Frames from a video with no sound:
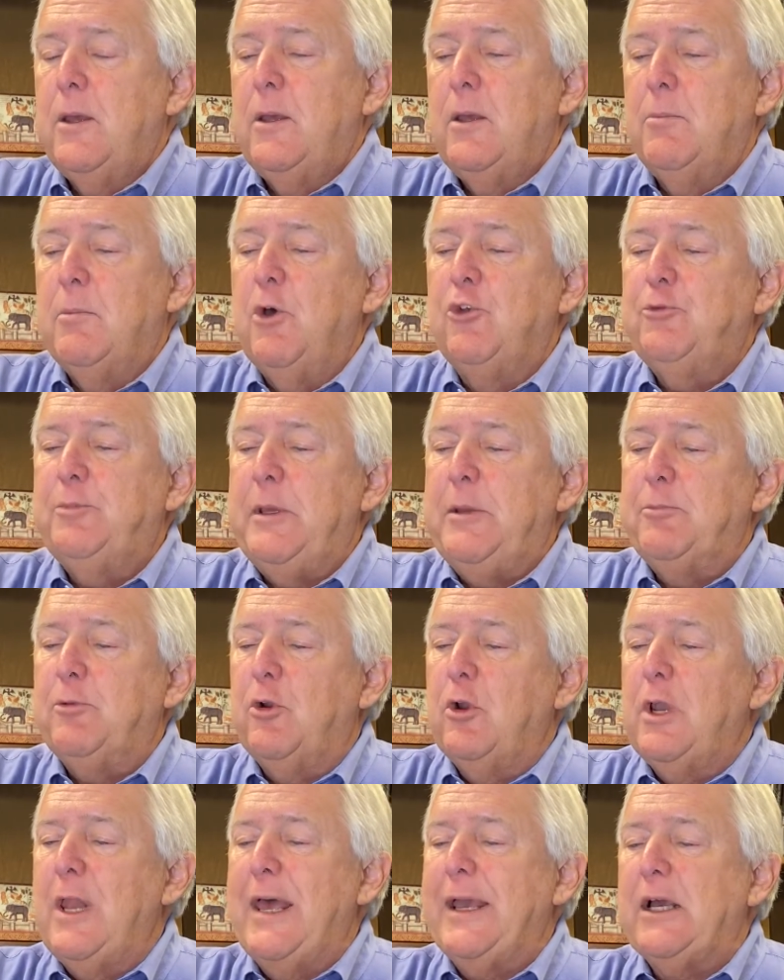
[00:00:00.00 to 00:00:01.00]
Most people
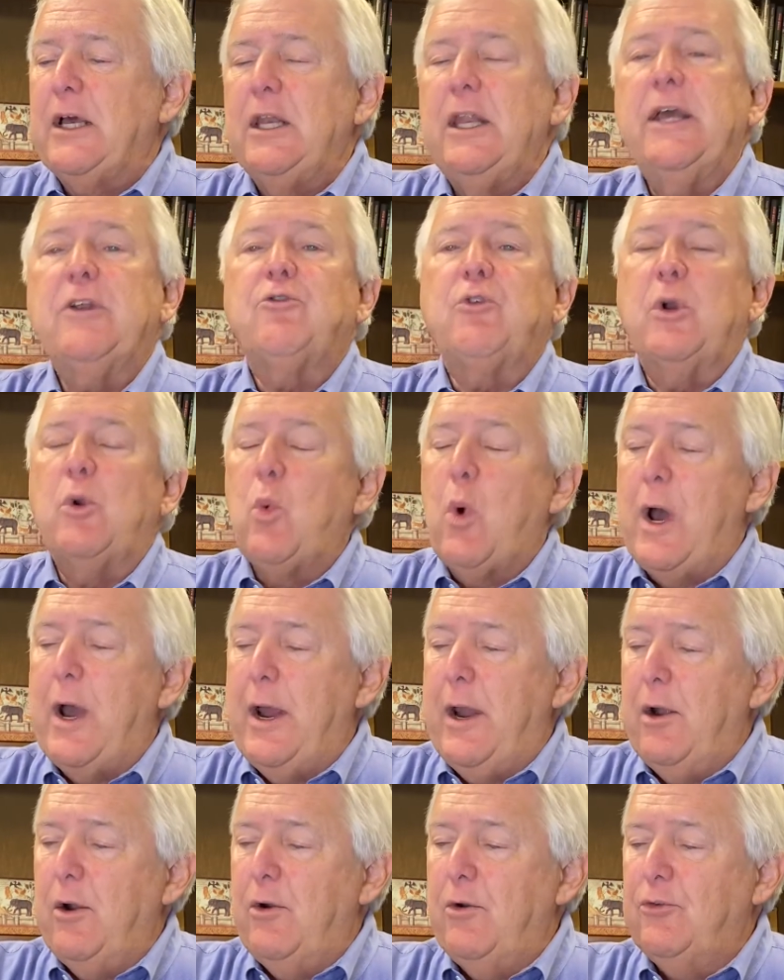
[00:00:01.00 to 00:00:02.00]
are like electric
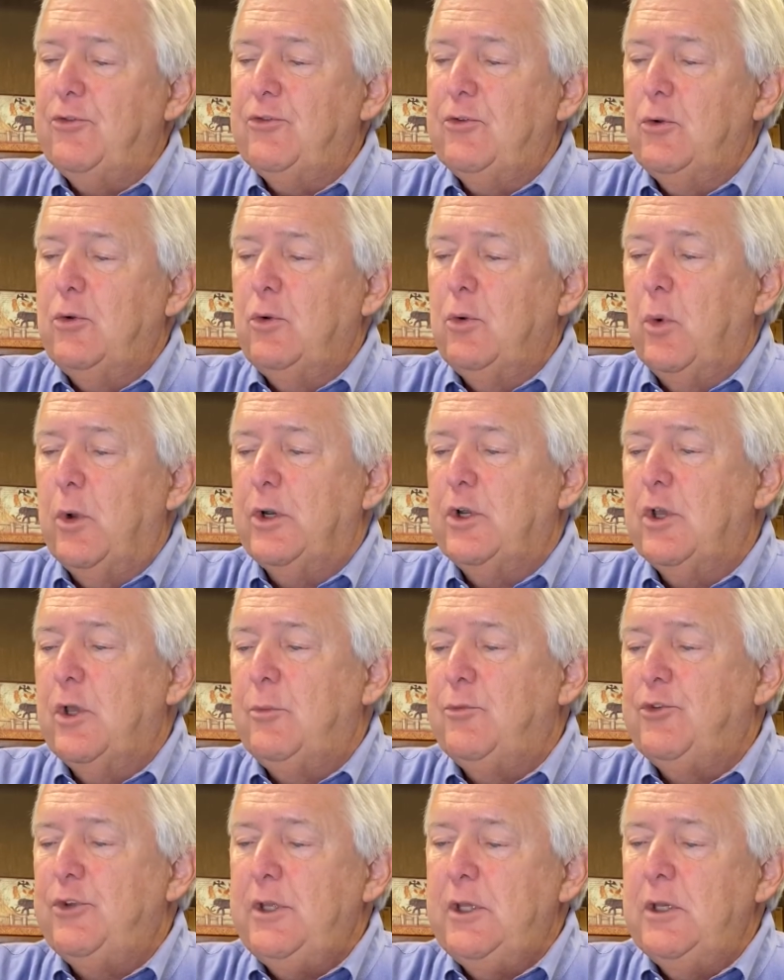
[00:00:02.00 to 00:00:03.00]
wires. What
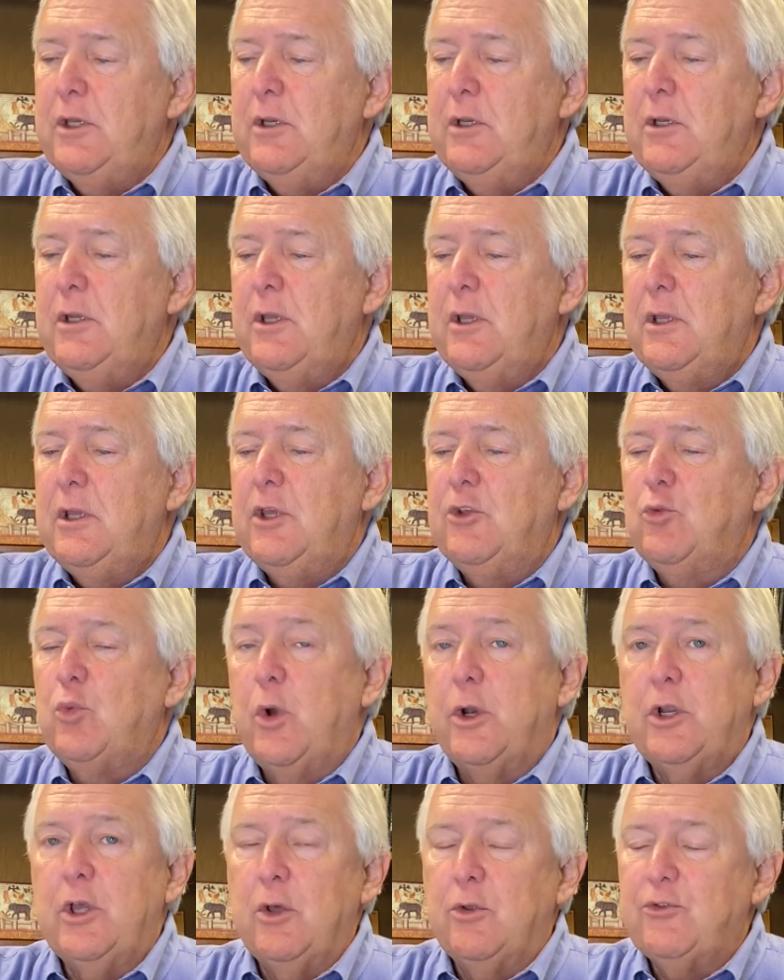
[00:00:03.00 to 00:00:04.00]
comes in is
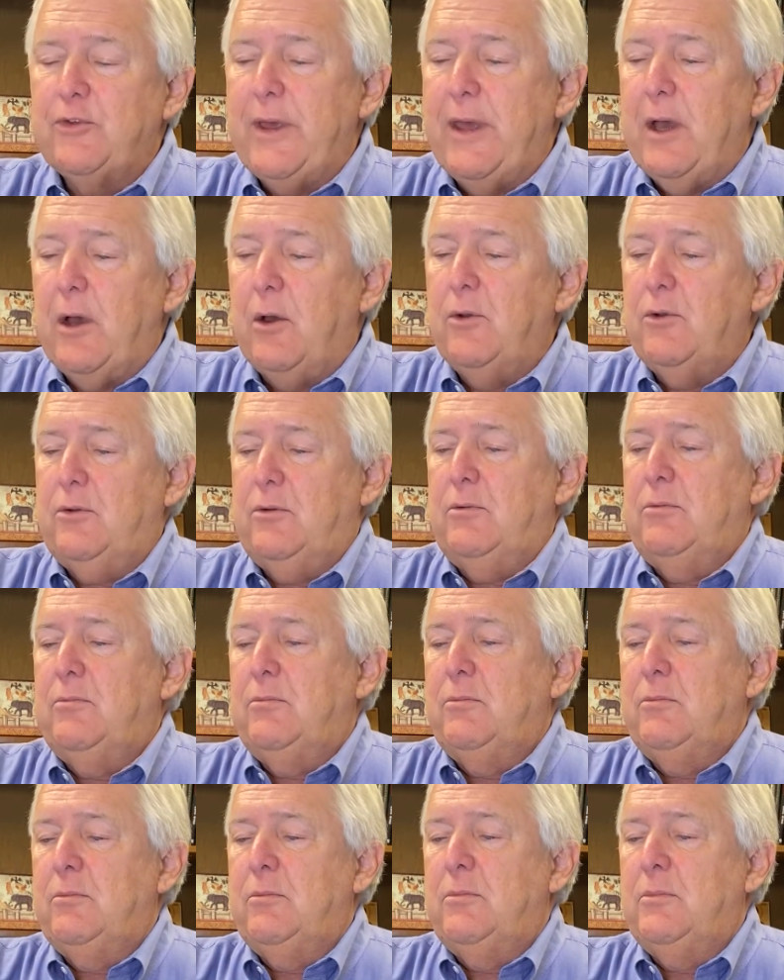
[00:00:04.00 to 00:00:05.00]
what goes out.
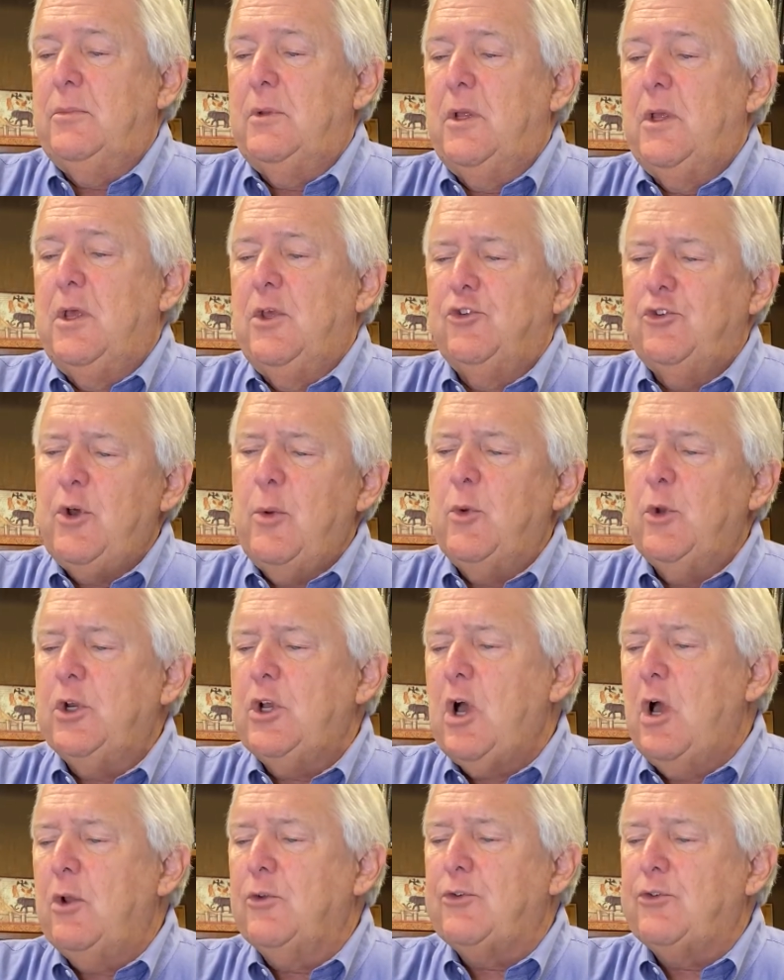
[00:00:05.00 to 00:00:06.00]
Someone
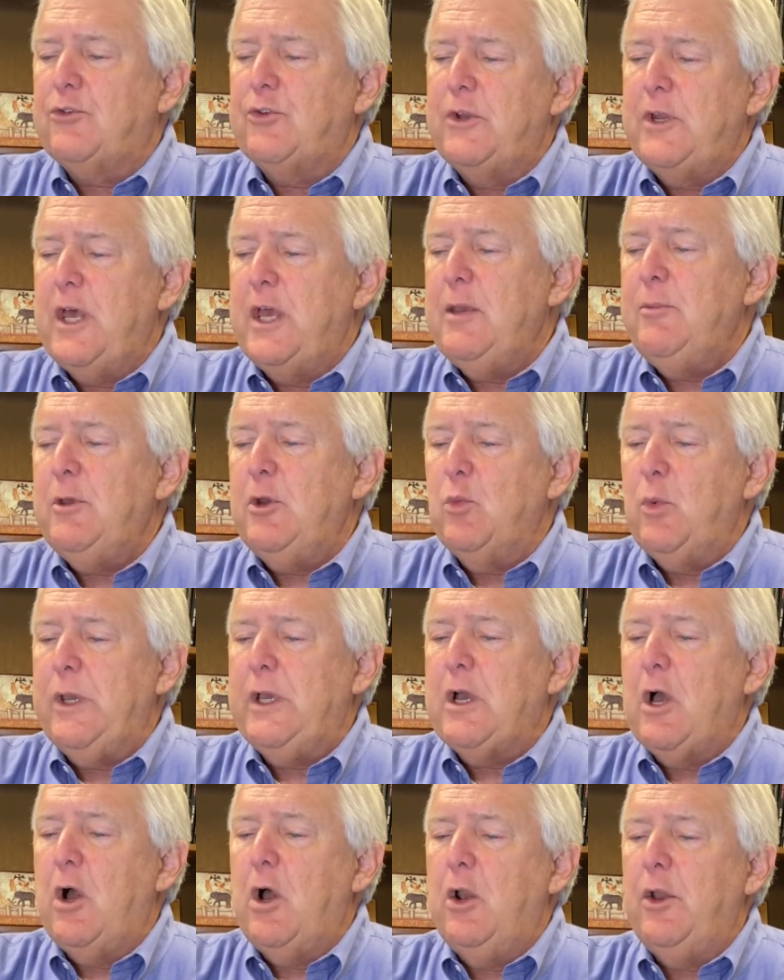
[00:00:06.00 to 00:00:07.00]
calls us a name and we
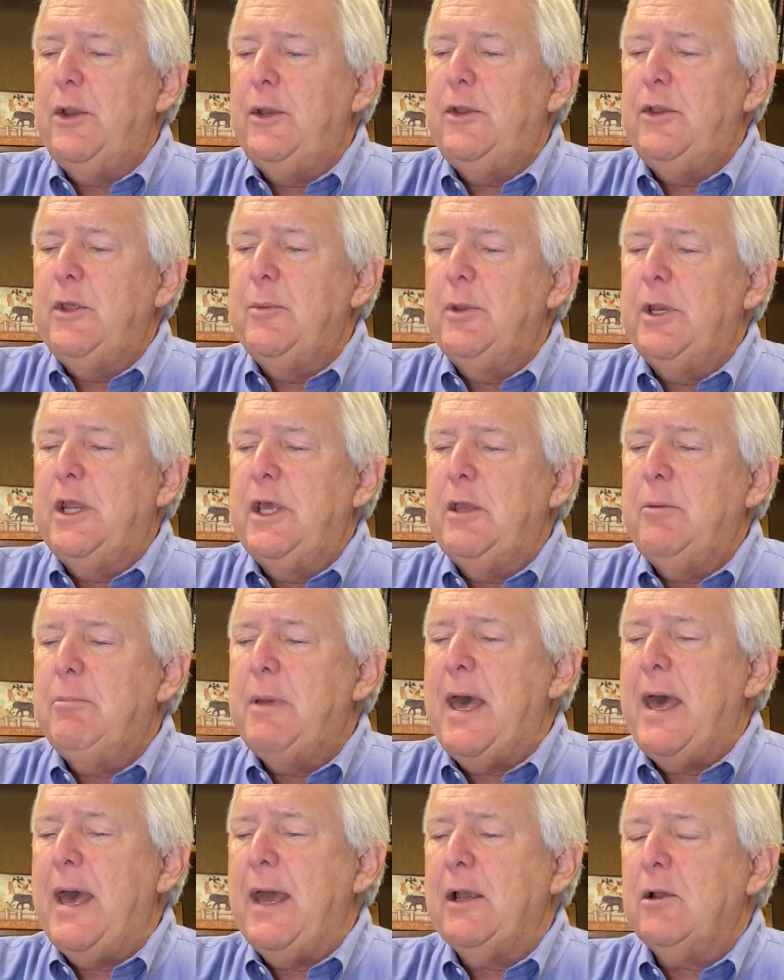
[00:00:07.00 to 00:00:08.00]
call them a name
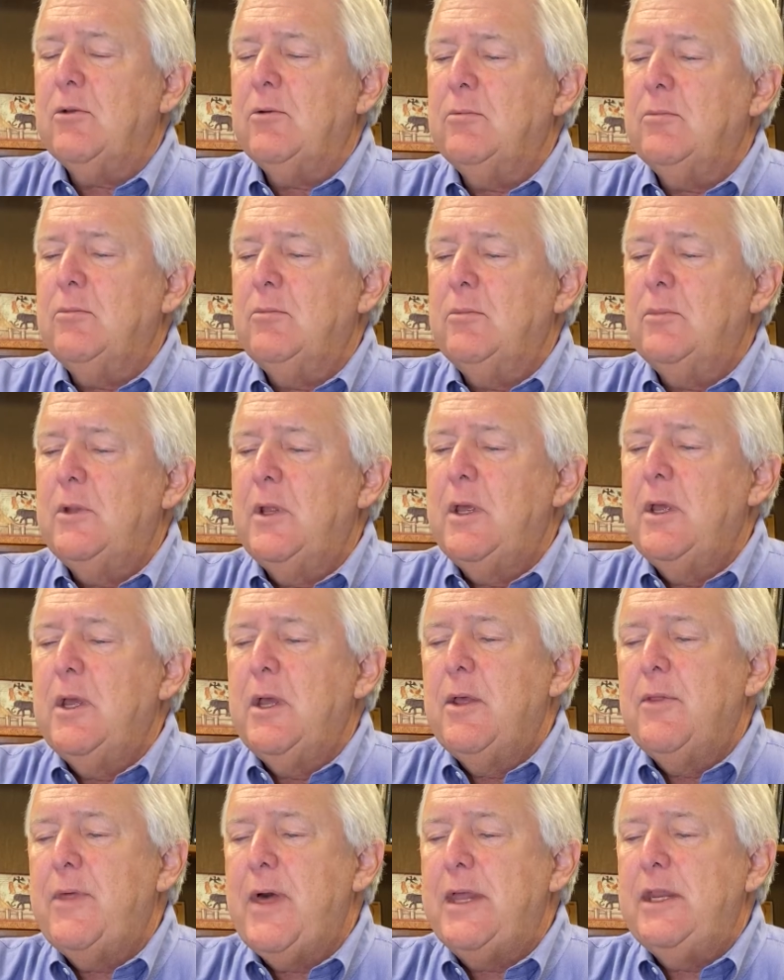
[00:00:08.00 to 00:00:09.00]
back.
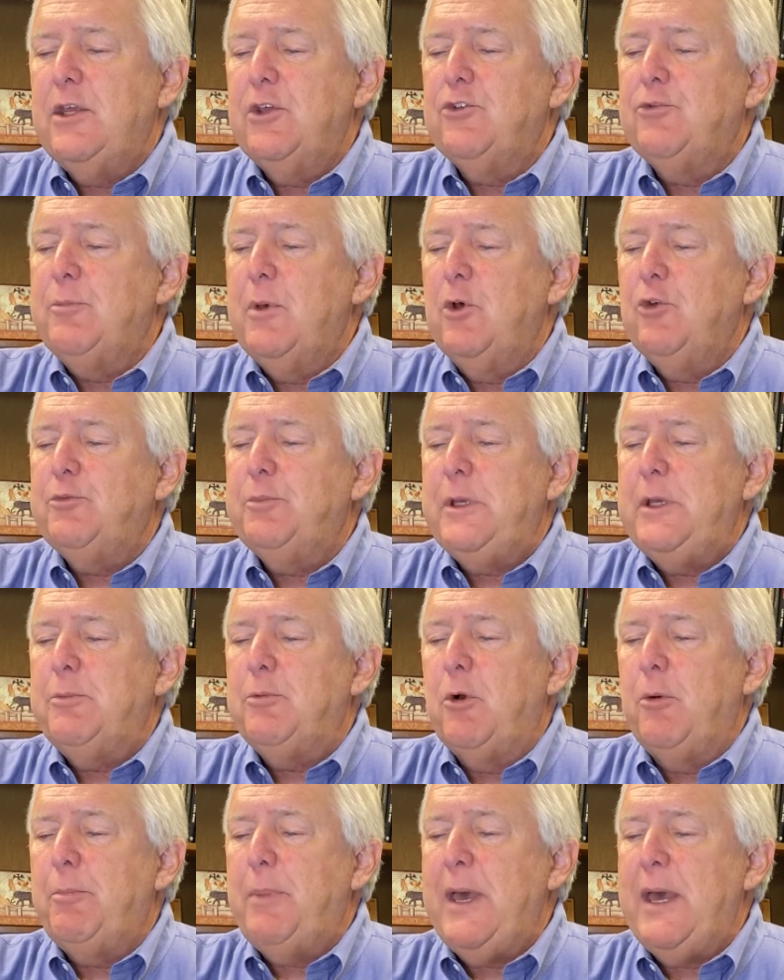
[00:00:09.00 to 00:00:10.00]
That is, most
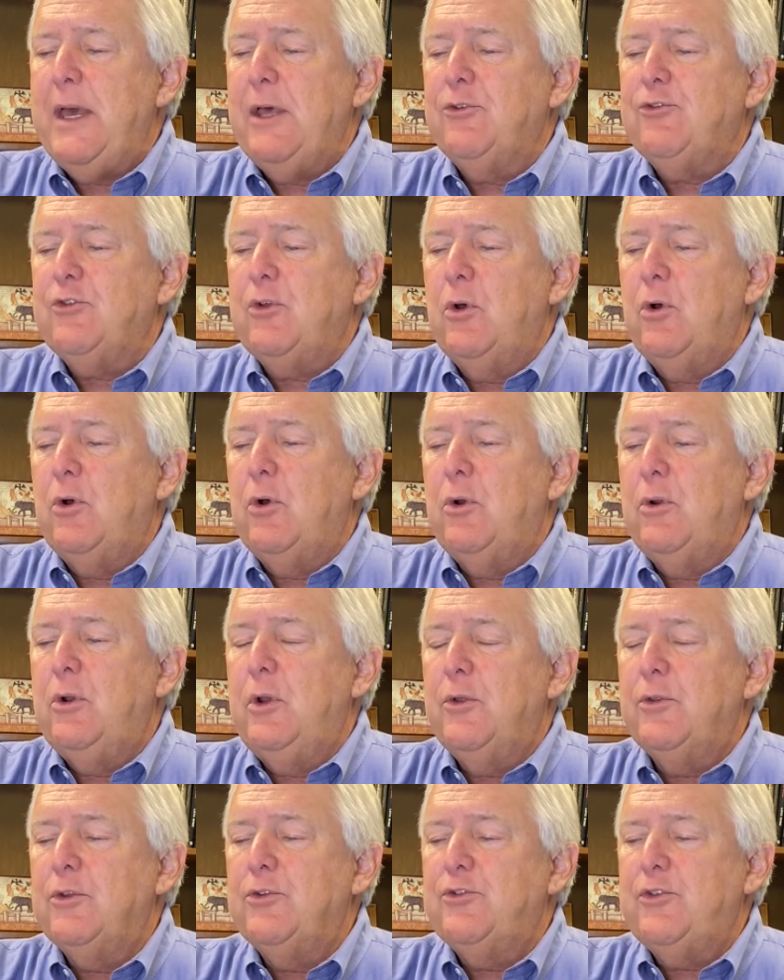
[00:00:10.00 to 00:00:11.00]
people pass on
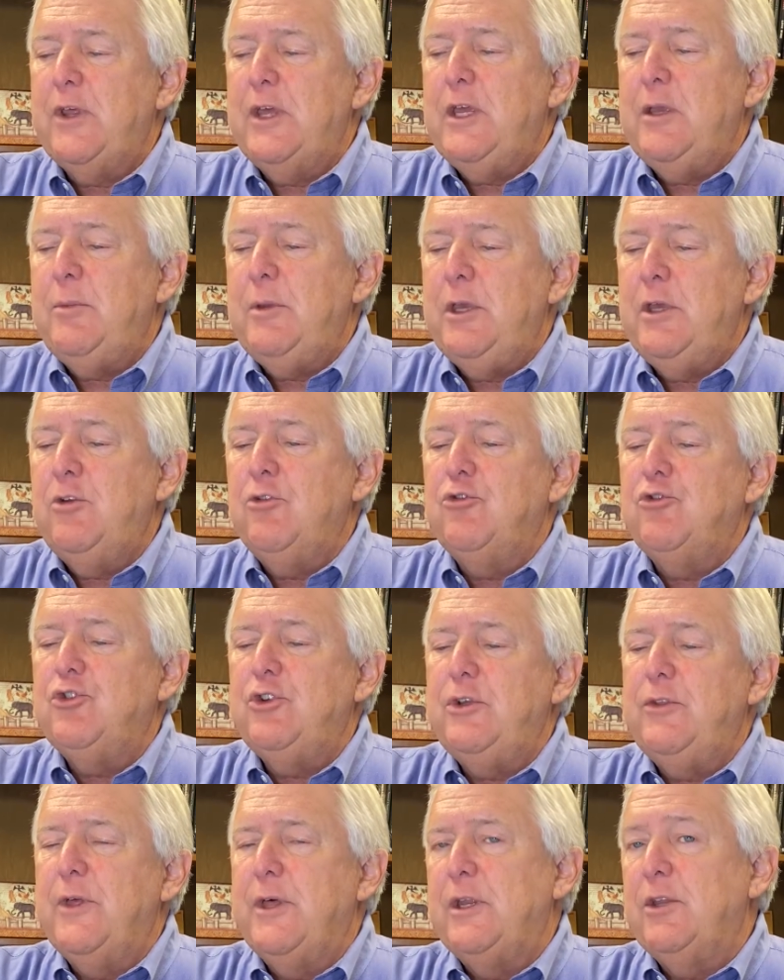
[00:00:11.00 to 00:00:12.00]
the same
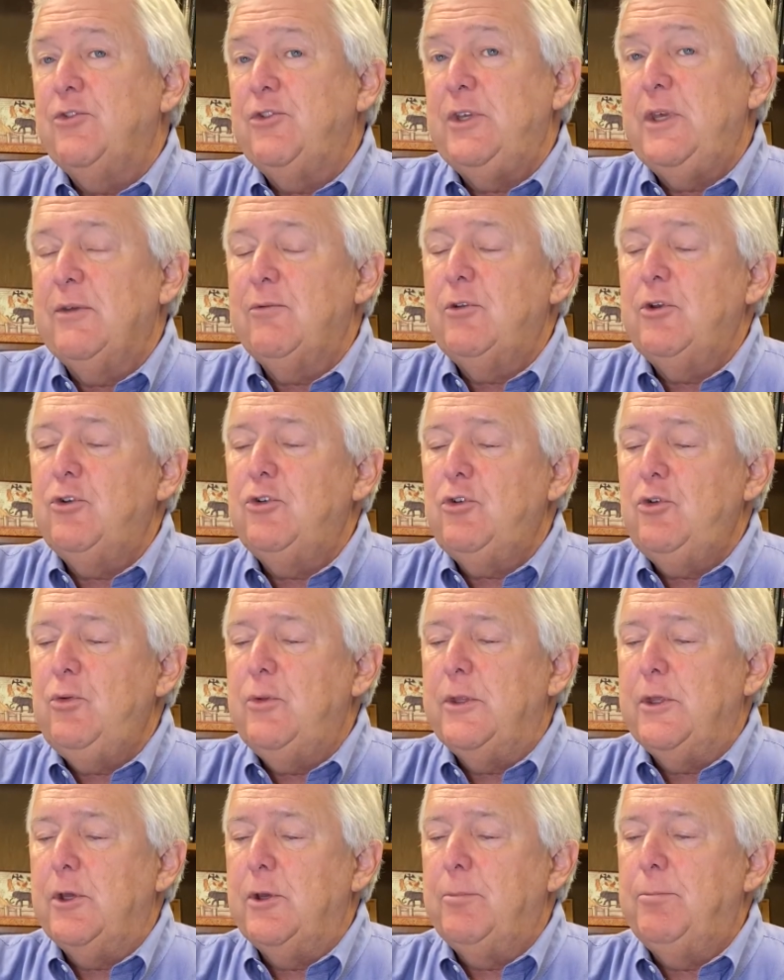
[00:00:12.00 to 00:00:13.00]
energy that is given to
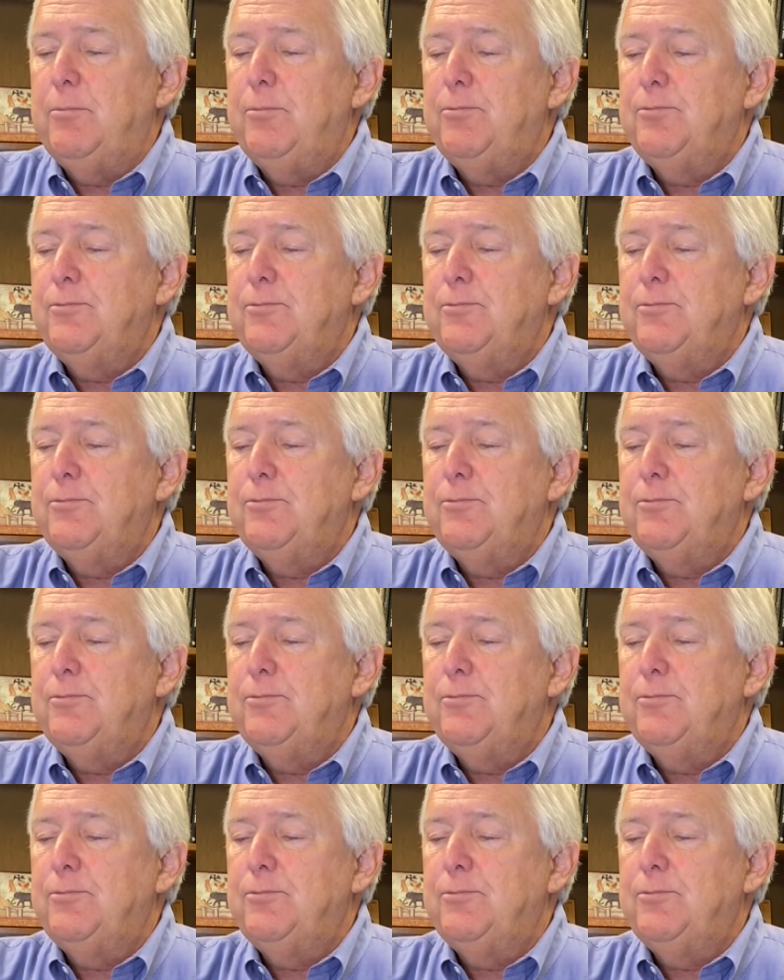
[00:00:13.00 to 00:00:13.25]
them.